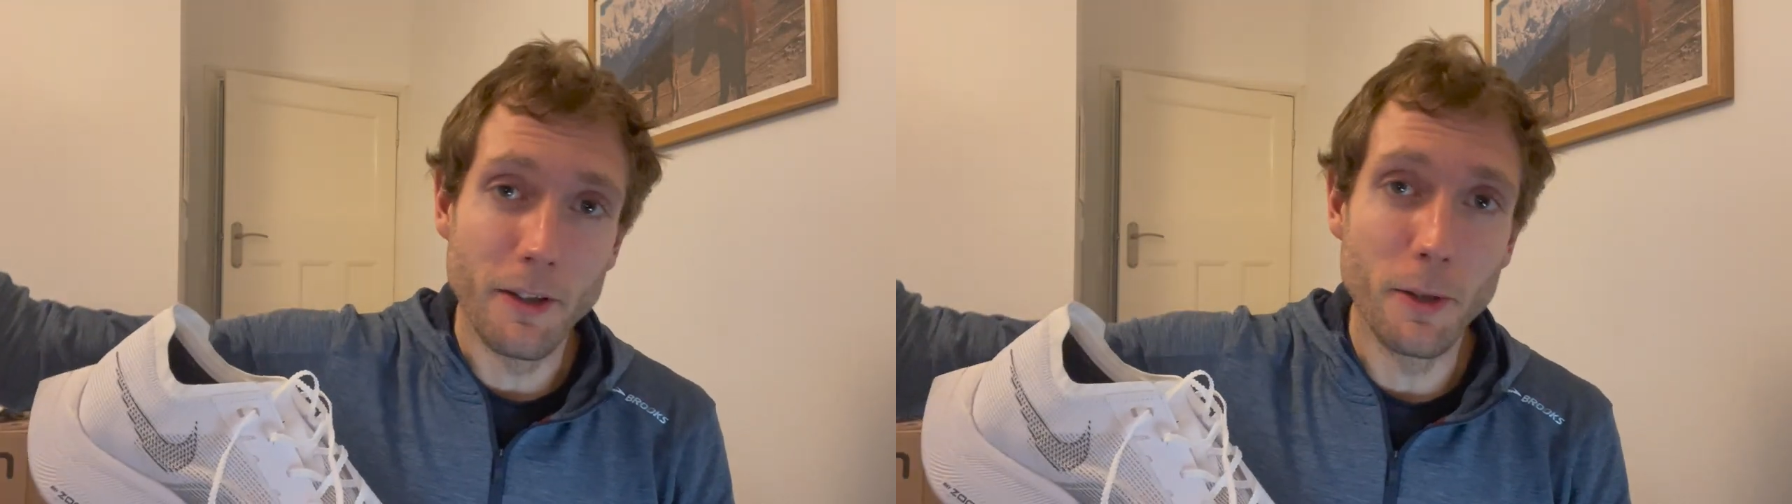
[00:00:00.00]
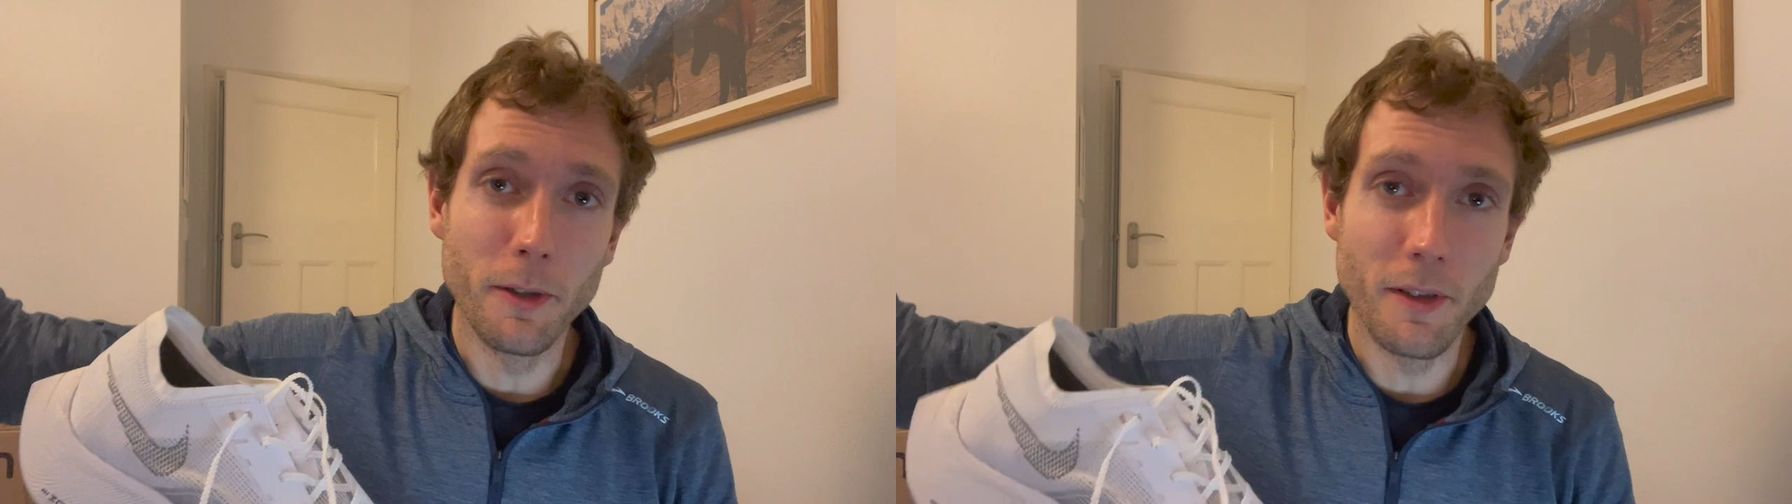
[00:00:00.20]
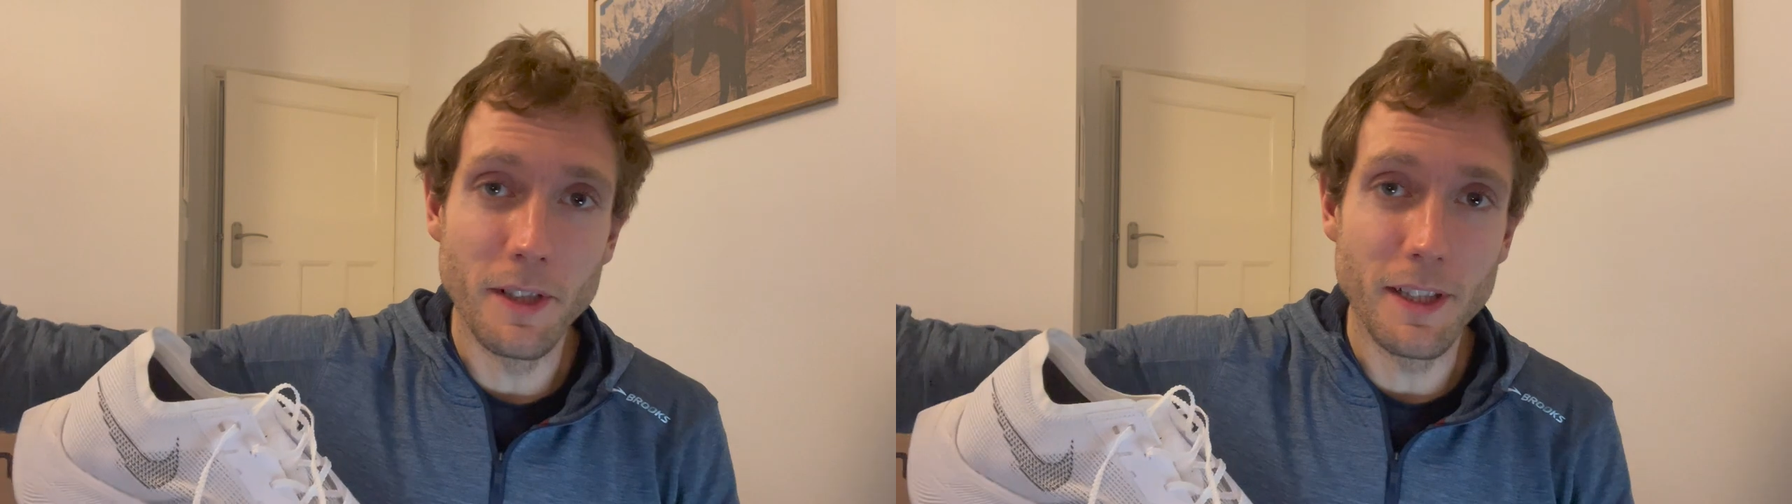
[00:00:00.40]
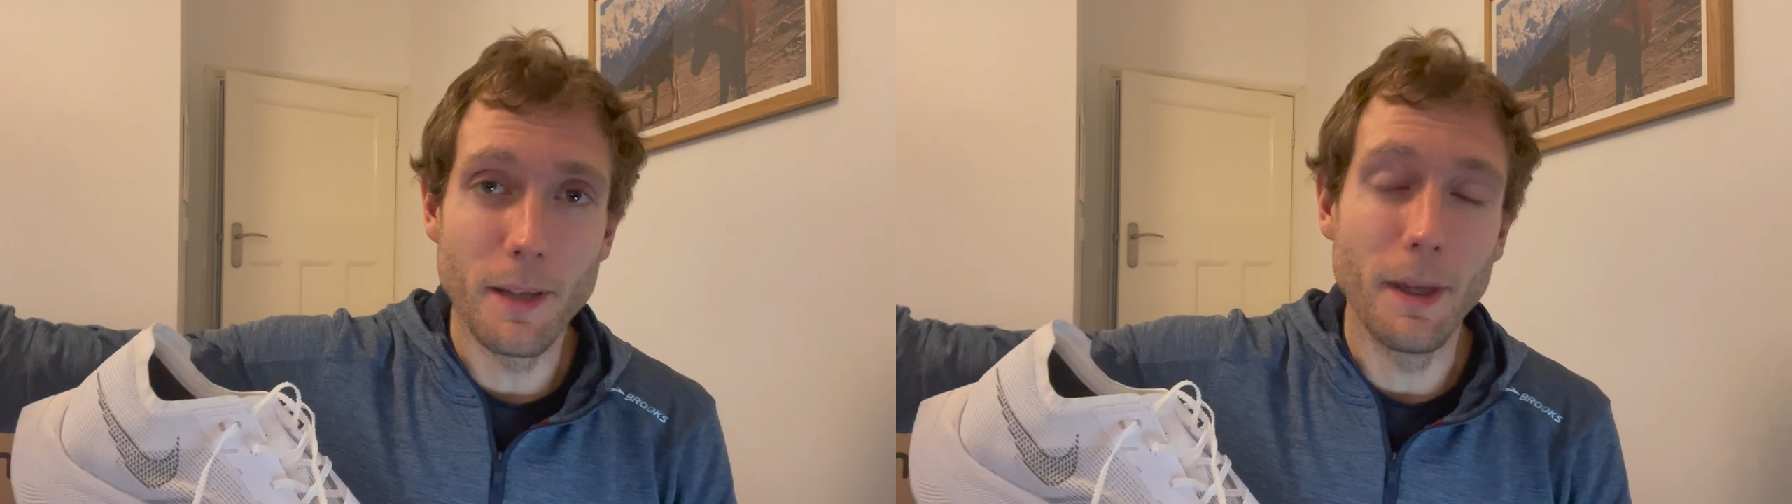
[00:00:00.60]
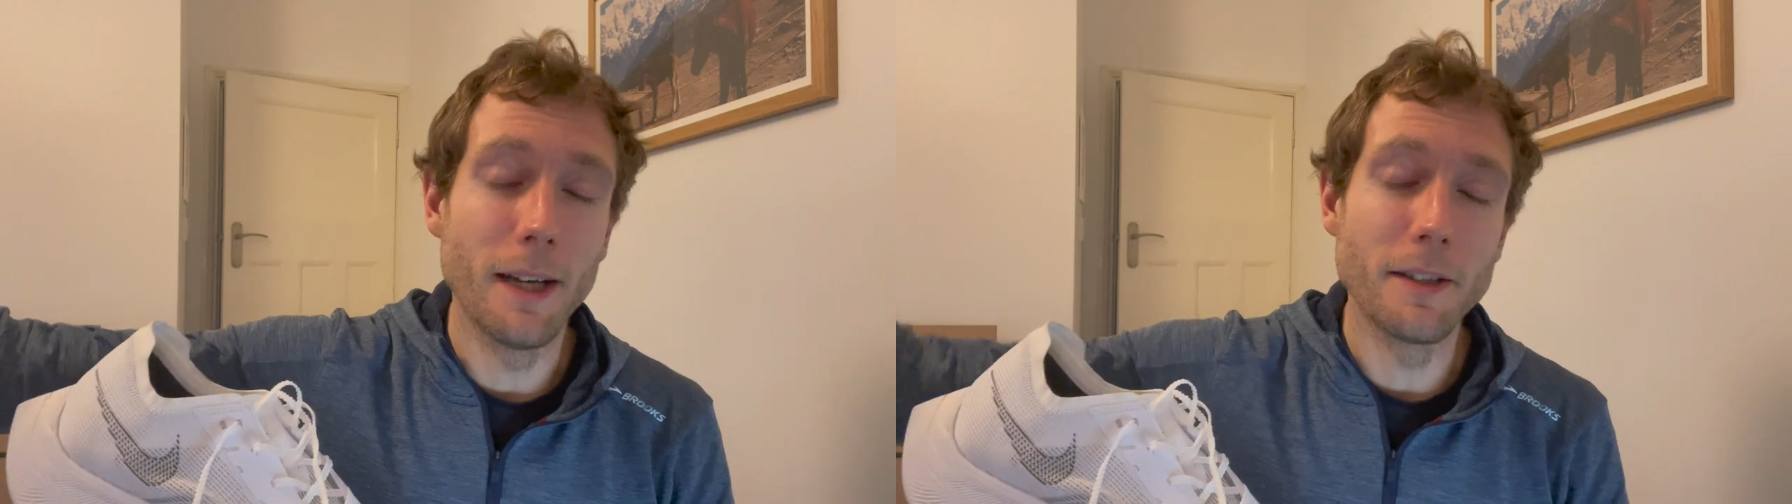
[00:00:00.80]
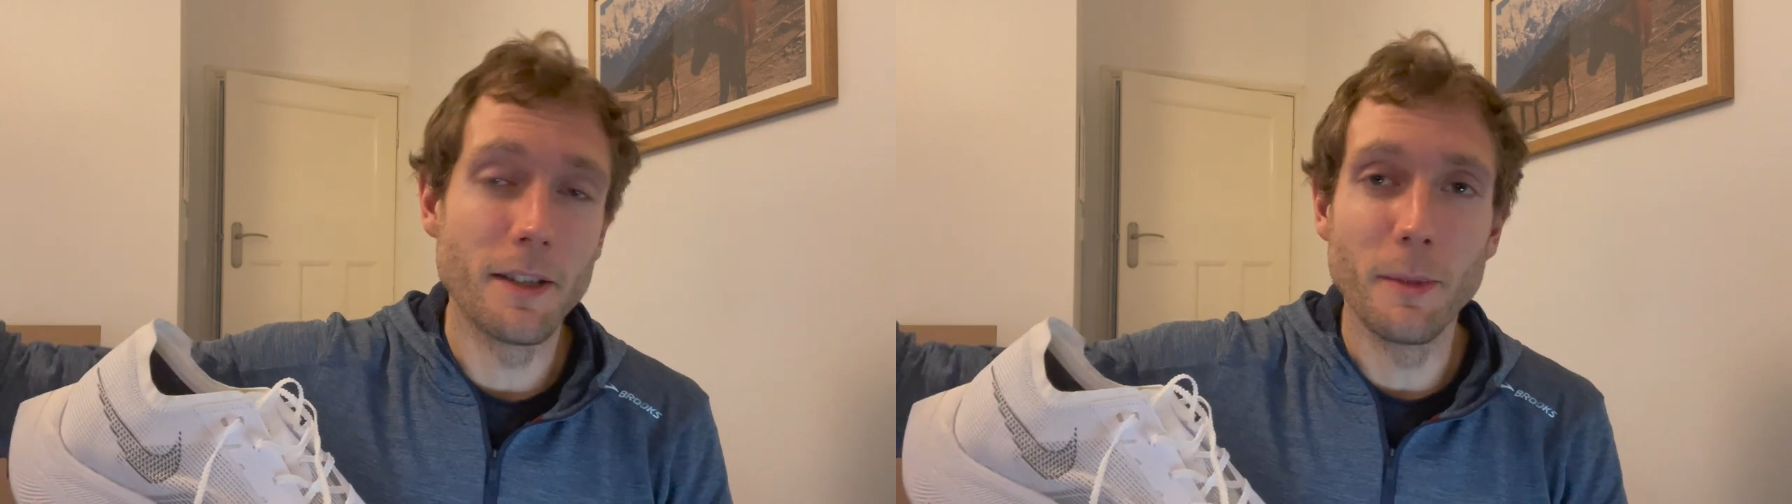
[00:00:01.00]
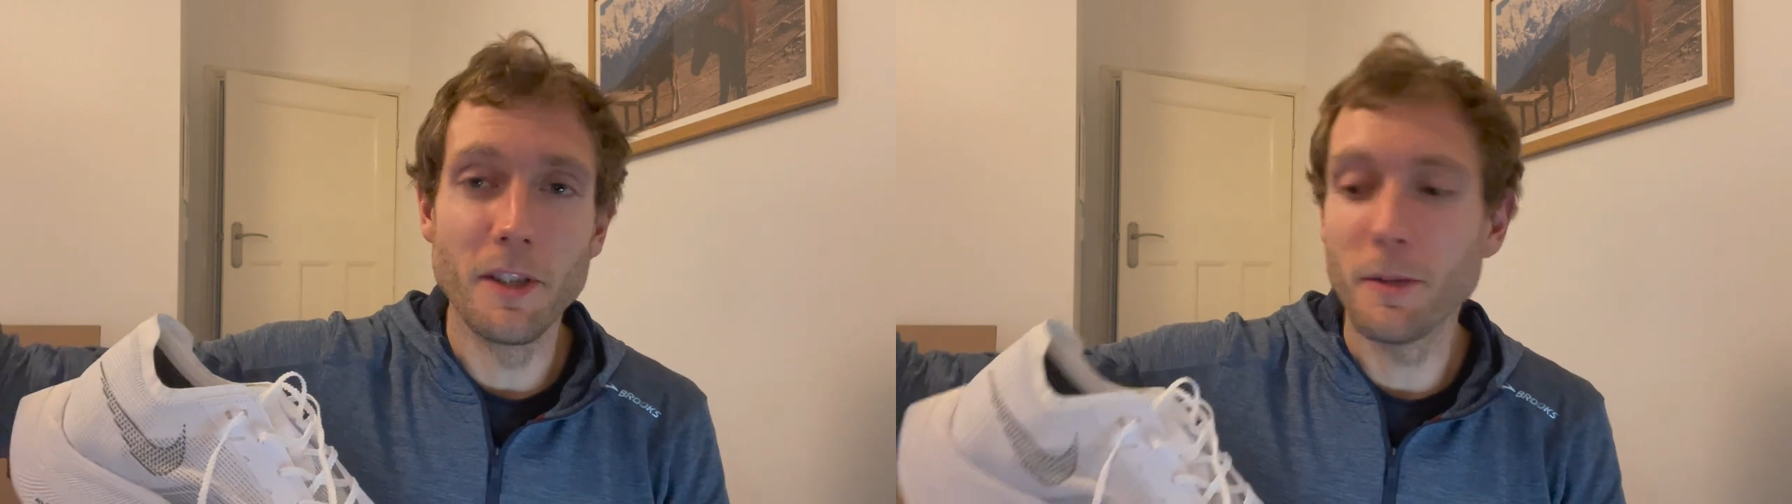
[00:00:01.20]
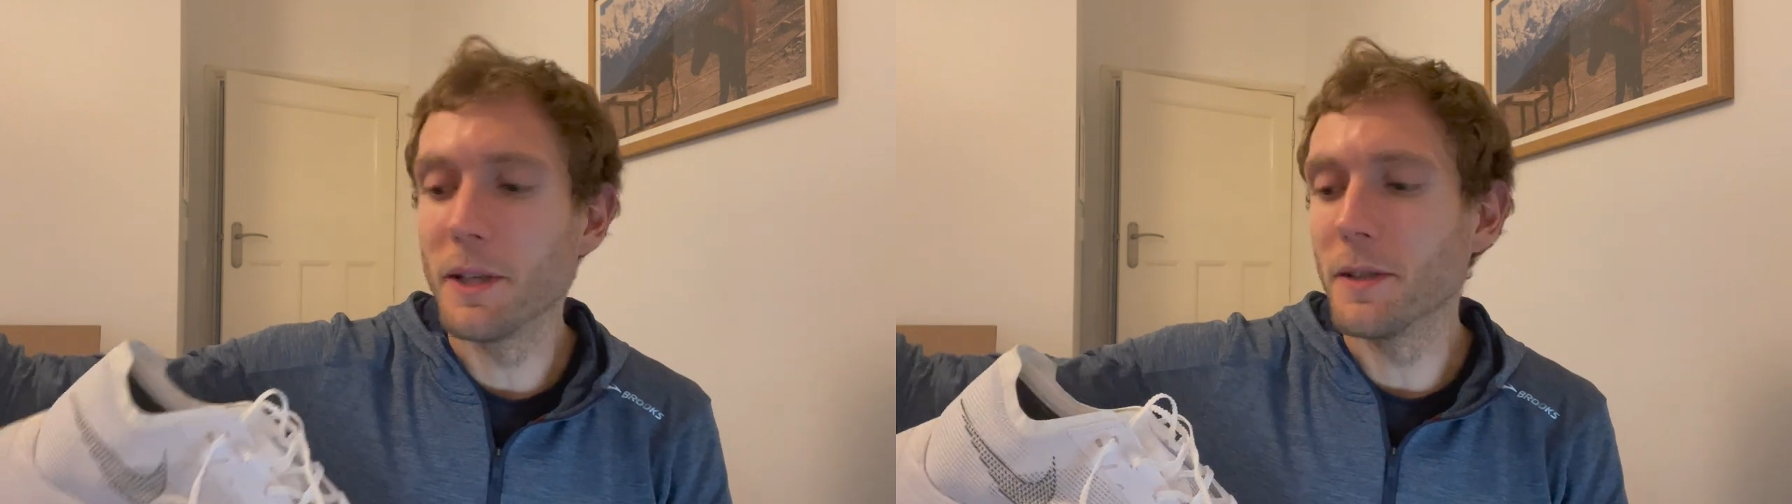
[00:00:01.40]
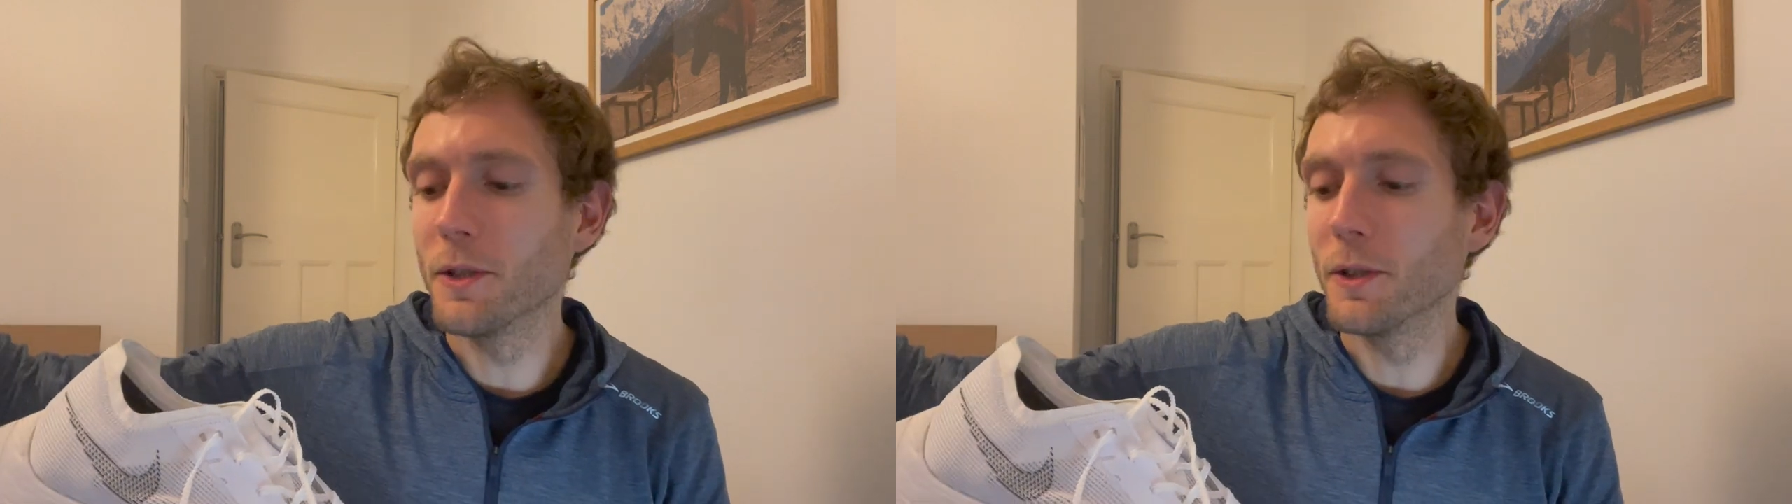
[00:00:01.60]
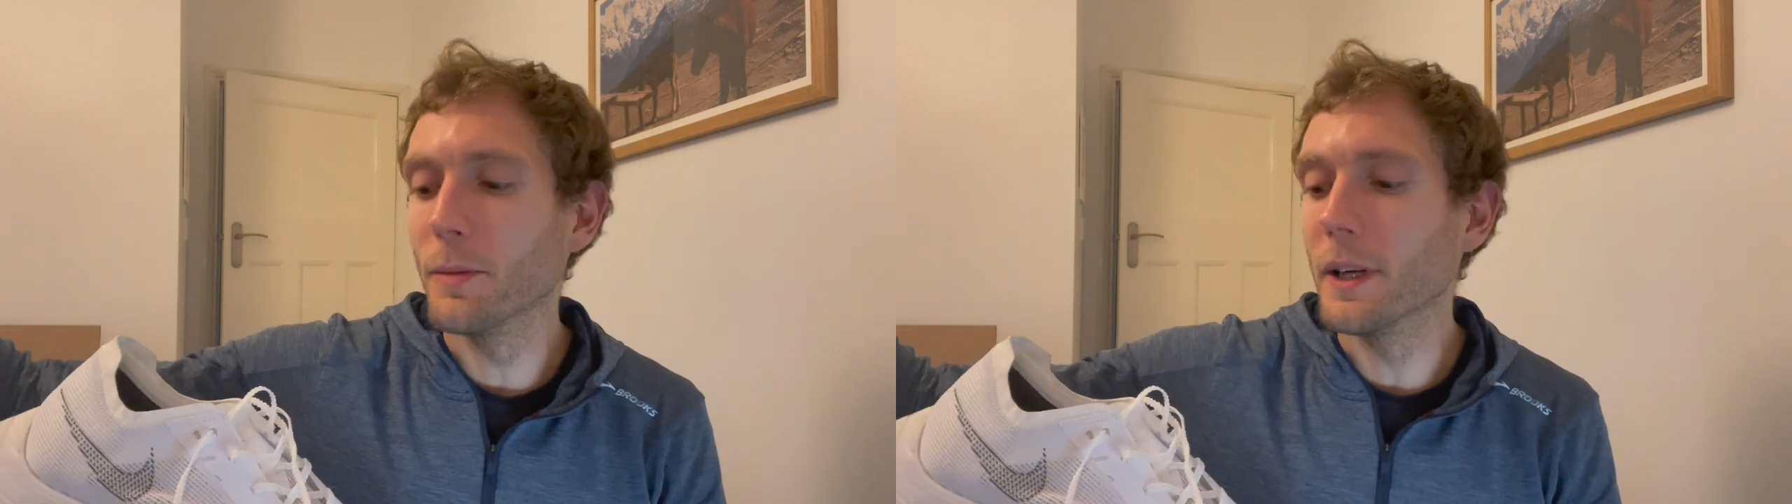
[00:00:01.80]
£260 is the most expensive
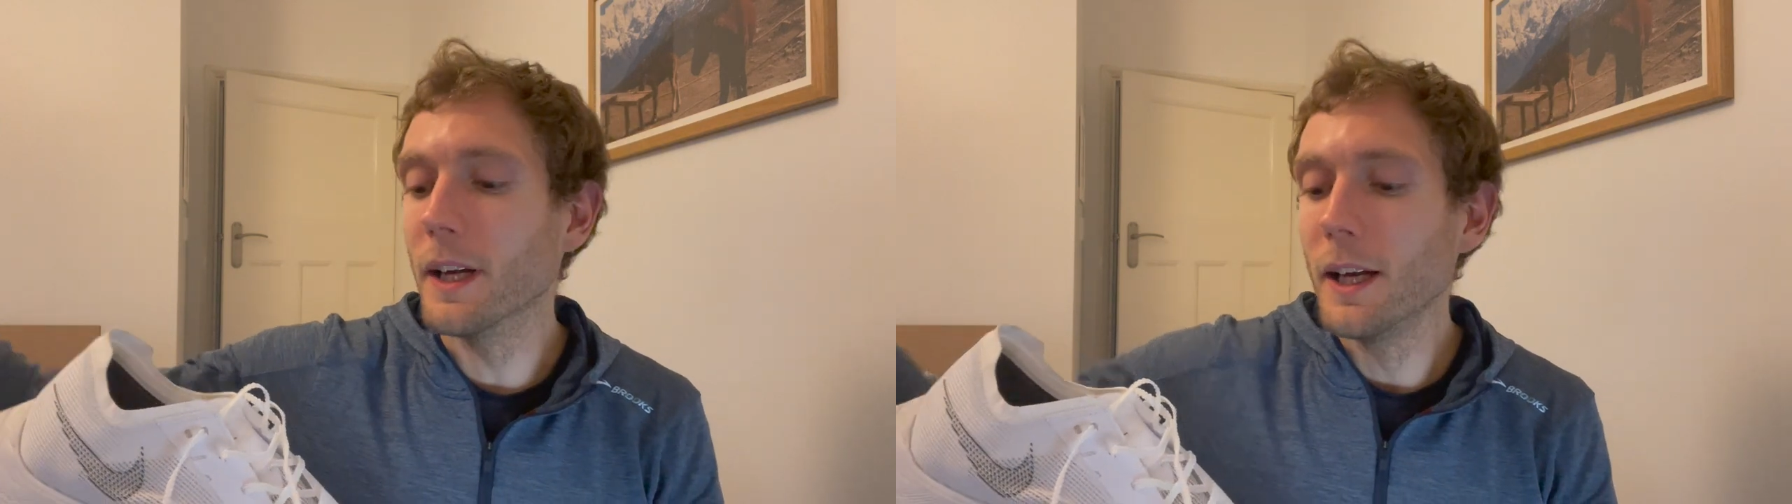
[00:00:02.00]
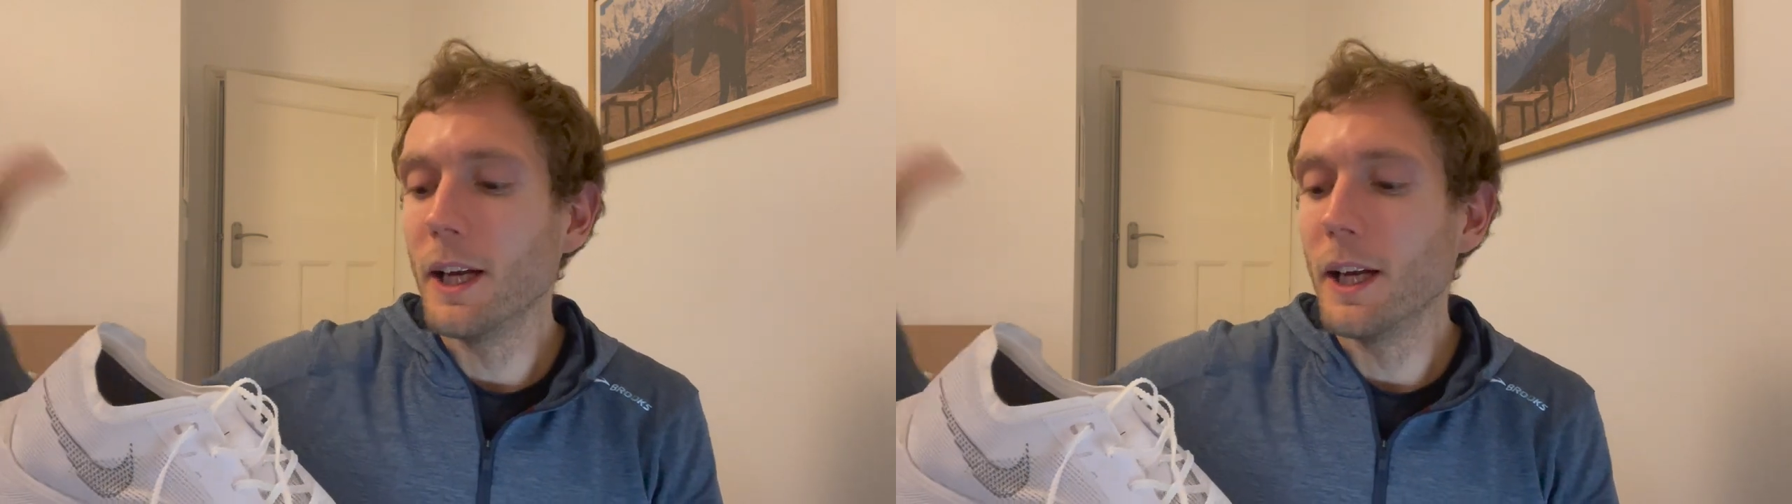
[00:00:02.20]
shoe, but